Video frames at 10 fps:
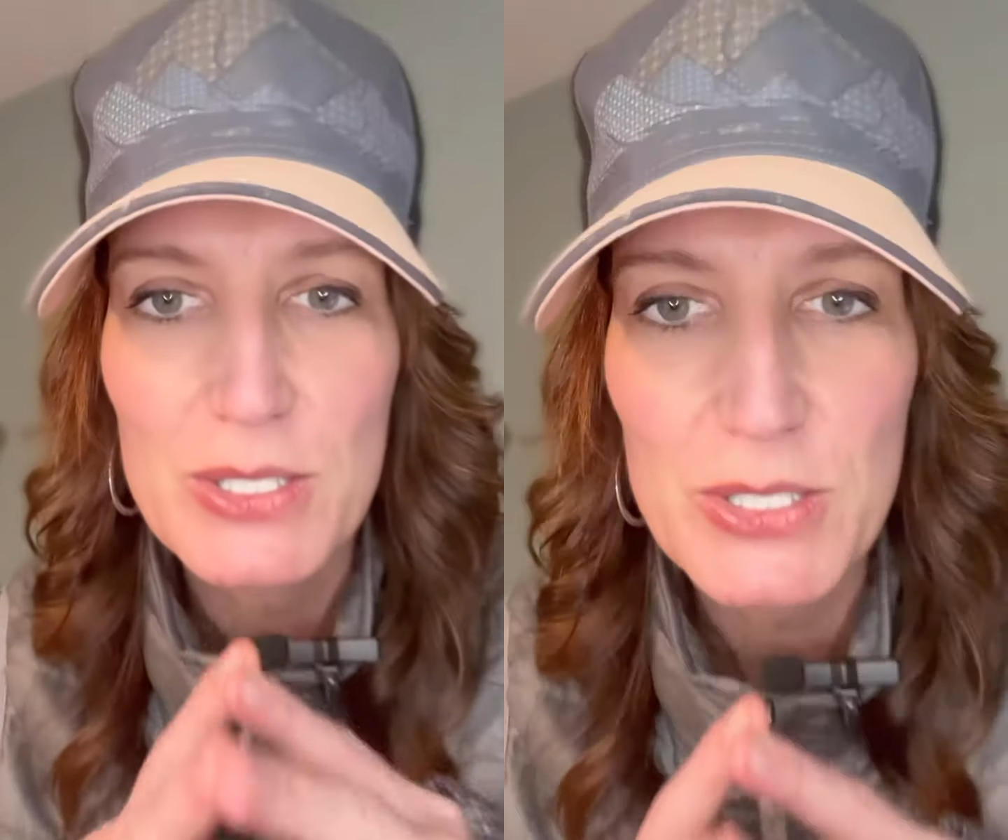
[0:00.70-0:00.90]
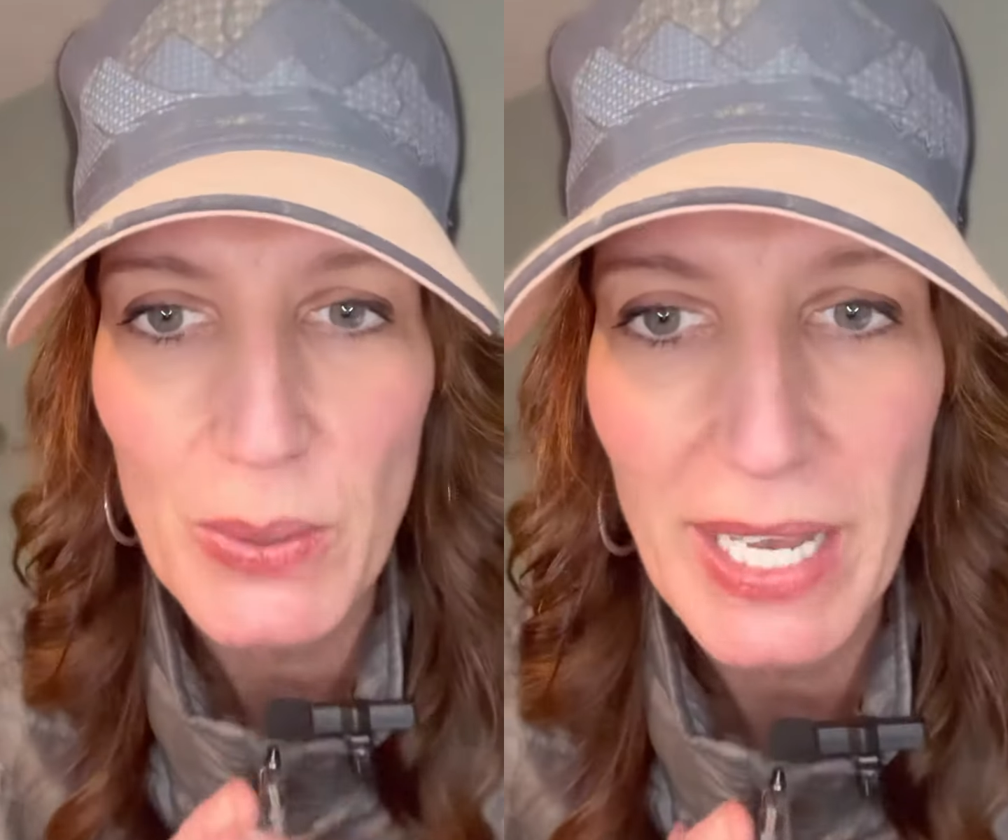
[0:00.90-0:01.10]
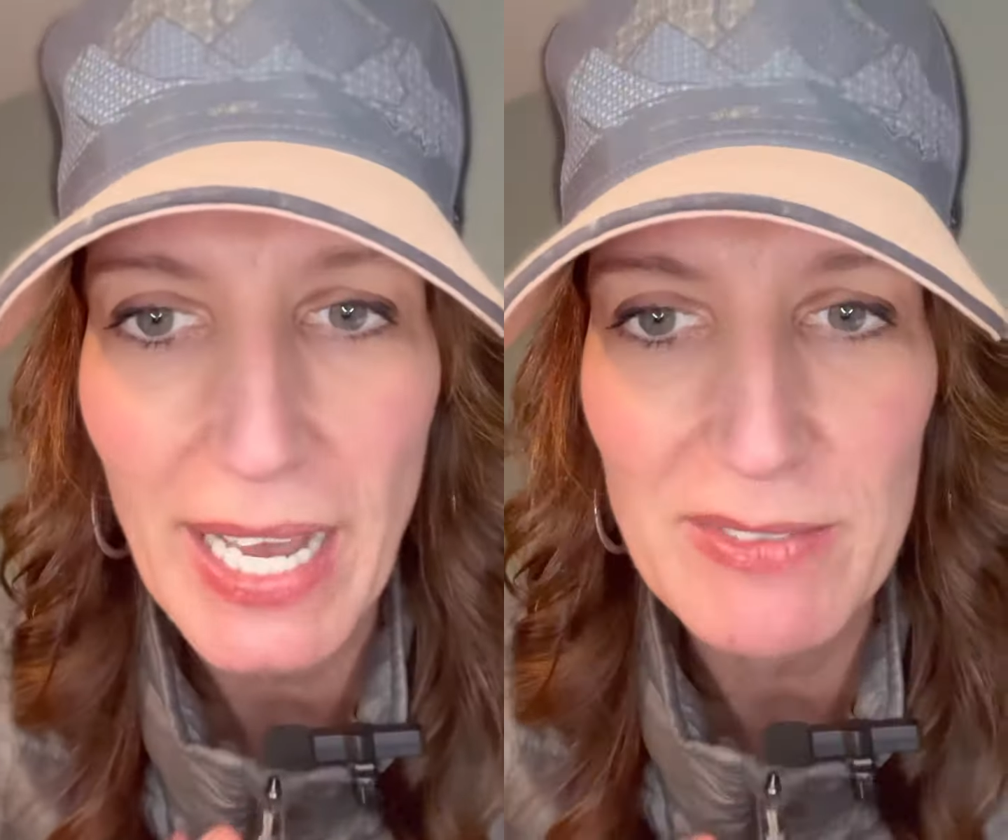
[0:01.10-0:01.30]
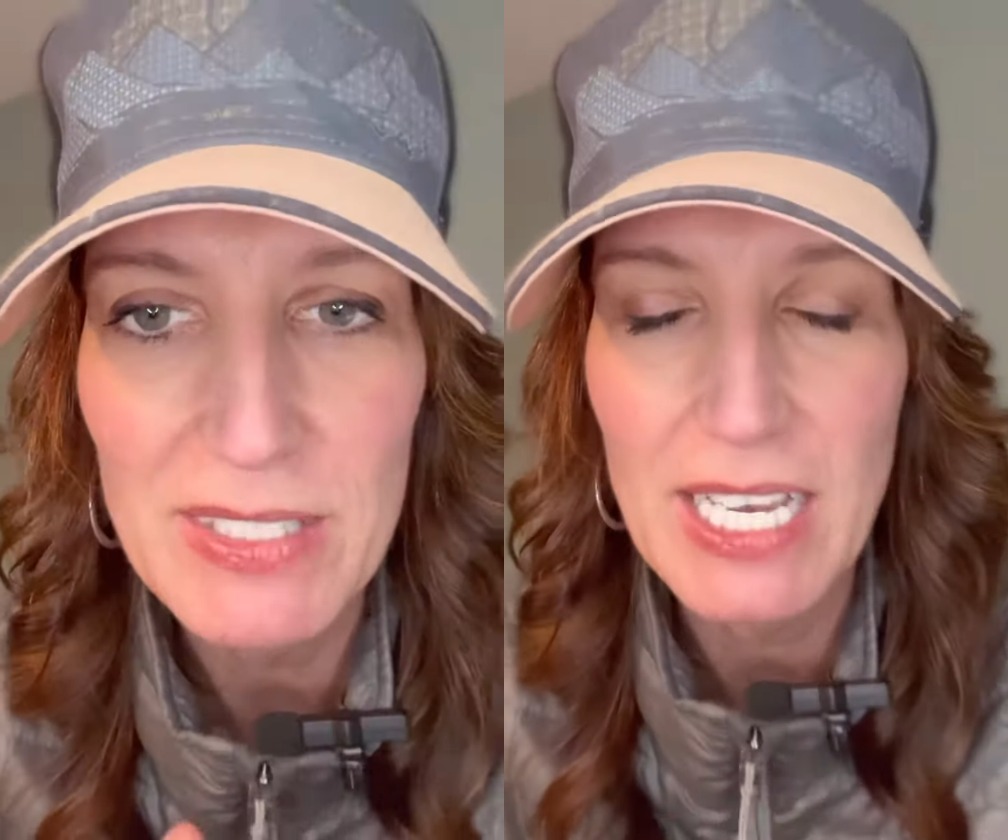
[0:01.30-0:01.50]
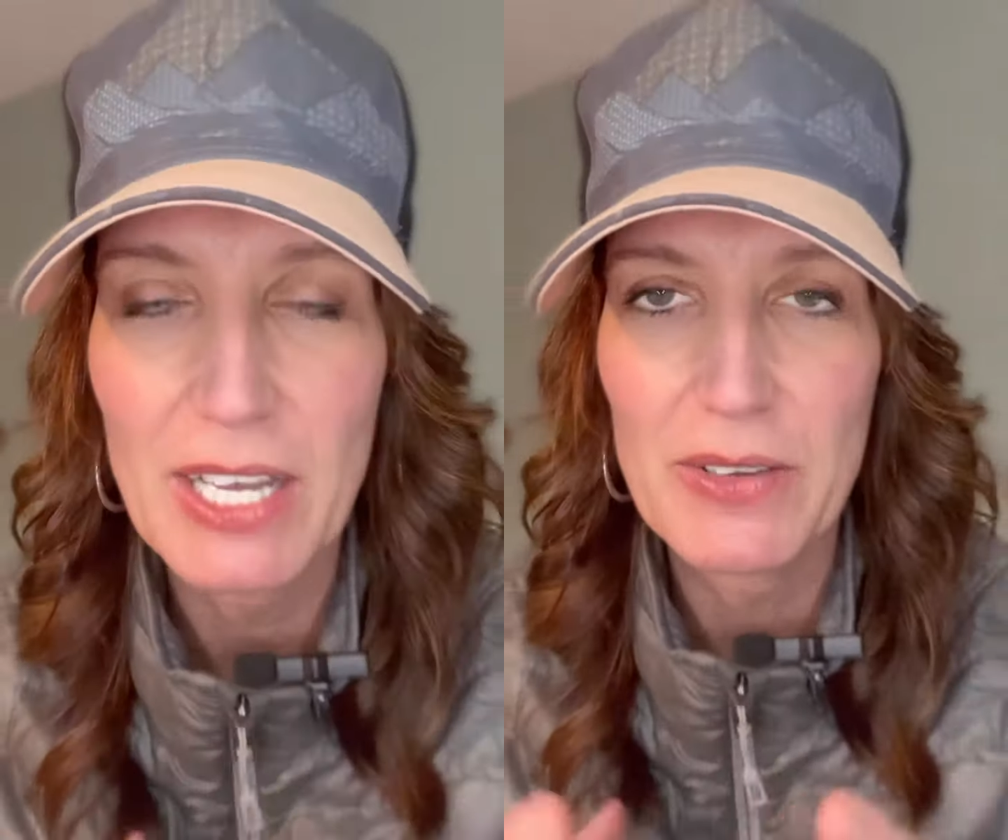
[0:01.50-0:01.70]
So I have
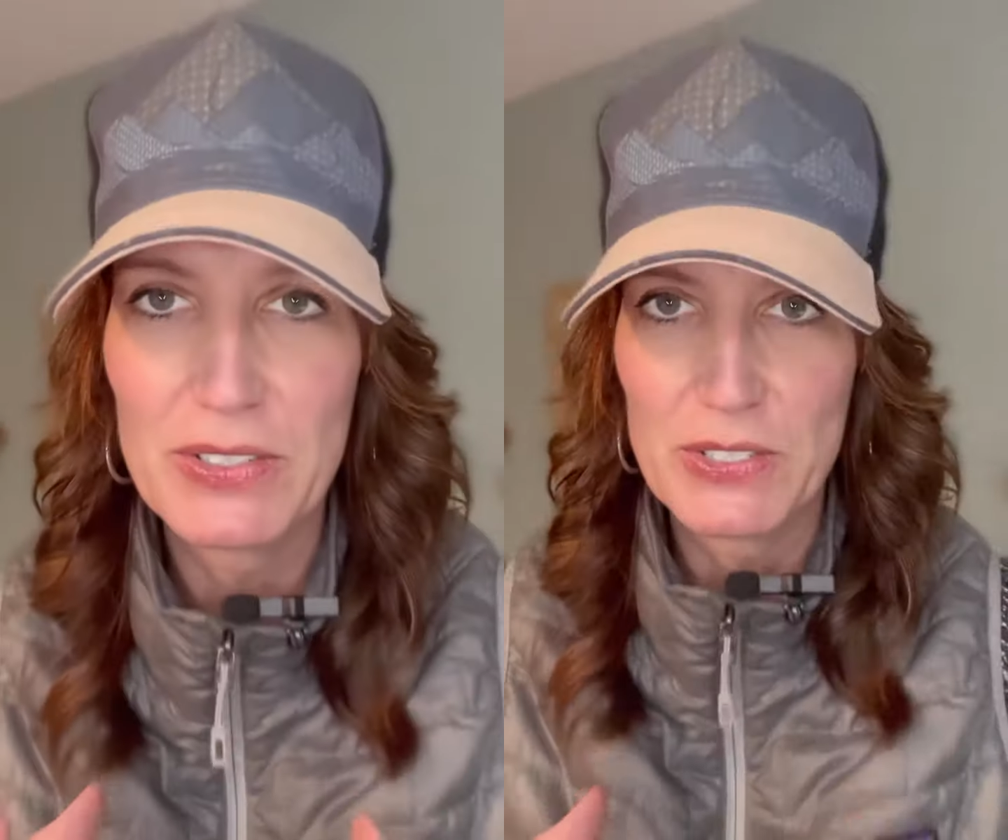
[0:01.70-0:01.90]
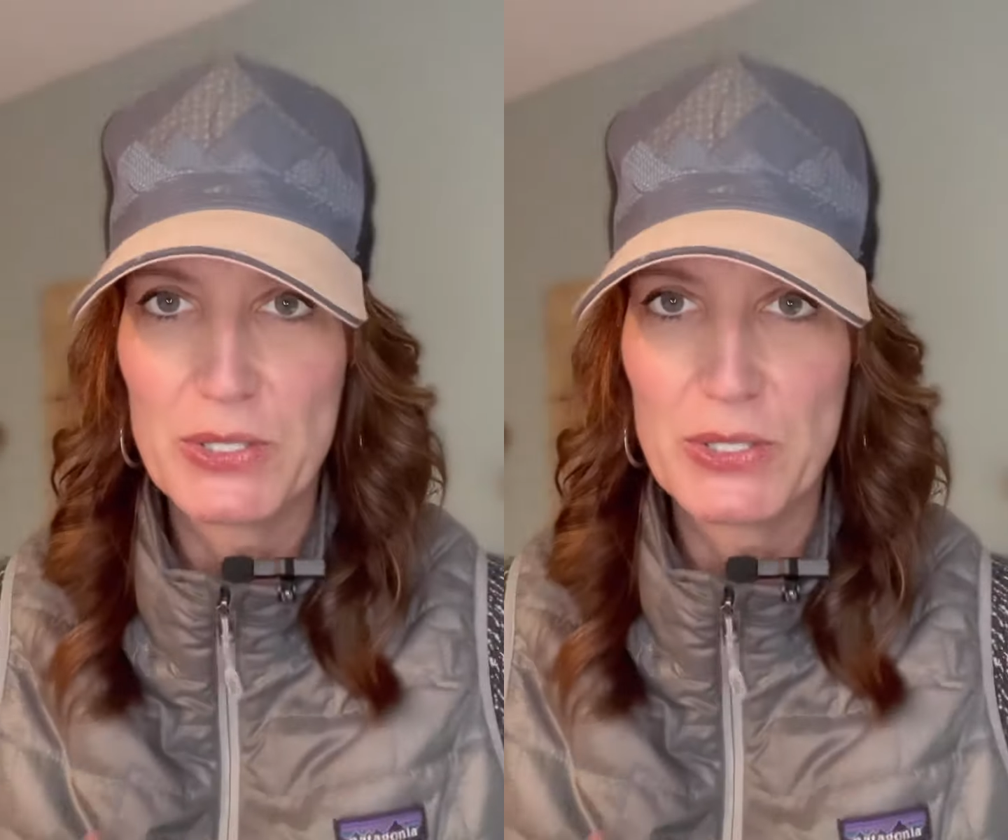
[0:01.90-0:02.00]
to tell you this